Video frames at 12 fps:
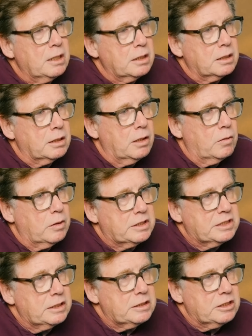you
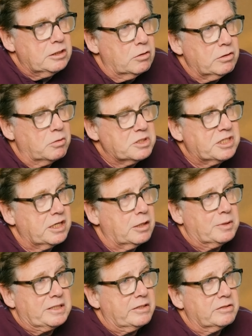don't always hear
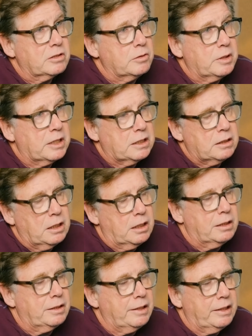what they're doing,
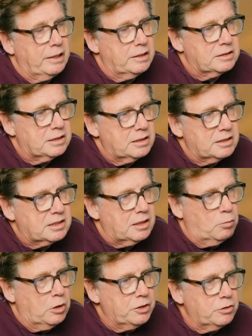and
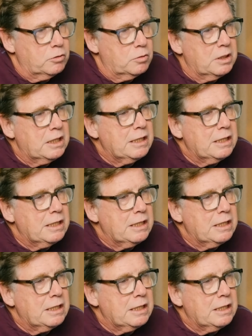someone who